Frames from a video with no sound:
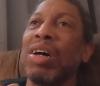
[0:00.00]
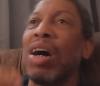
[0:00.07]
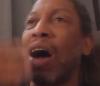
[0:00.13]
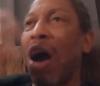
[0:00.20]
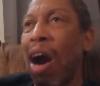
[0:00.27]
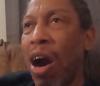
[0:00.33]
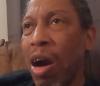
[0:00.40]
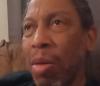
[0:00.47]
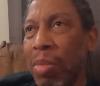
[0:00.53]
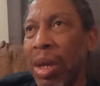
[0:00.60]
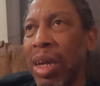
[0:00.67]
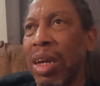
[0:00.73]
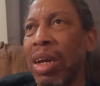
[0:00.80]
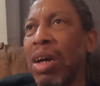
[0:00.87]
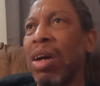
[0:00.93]
army
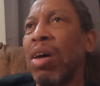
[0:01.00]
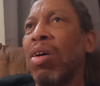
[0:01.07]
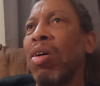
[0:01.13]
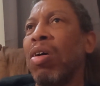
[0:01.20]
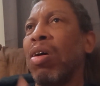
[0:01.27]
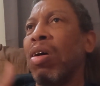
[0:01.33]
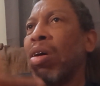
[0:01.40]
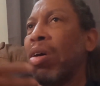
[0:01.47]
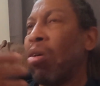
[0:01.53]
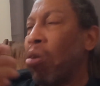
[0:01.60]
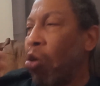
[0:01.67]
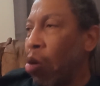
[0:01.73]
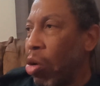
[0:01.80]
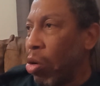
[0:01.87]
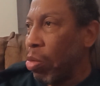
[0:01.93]

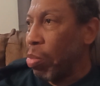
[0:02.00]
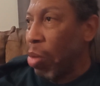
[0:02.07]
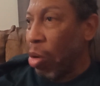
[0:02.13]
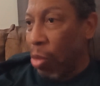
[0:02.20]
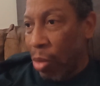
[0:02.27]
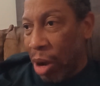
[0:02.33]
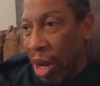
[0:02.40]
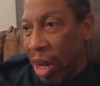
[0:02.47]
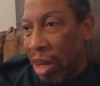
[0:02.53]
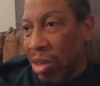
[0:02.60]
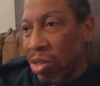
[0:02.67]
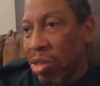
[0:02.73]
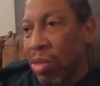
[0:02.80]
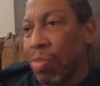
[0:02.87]
or Marines,